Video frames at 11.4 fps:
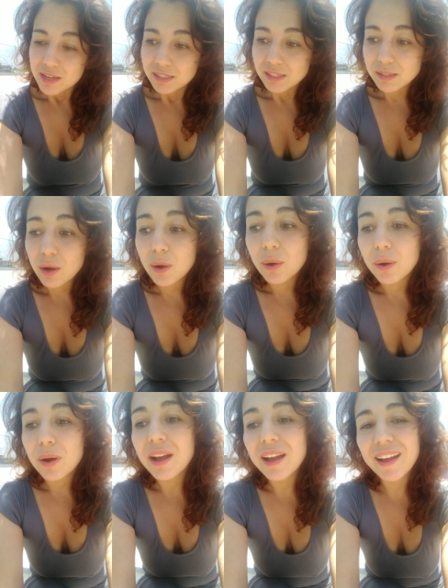
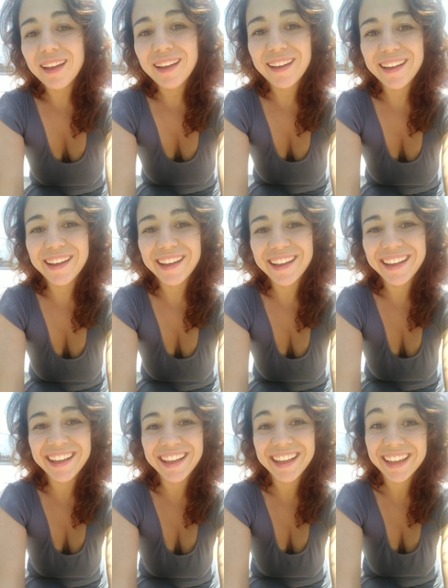So
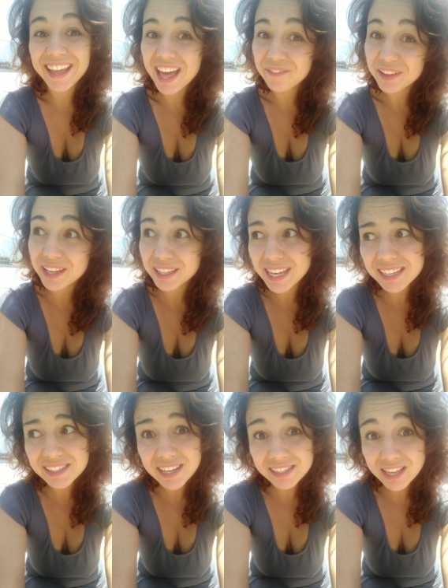I feel like
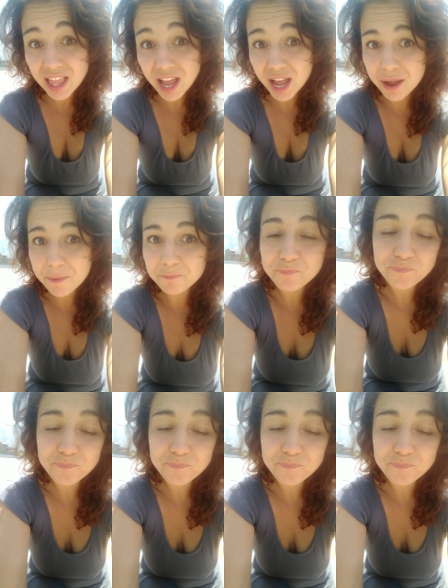that says a lot.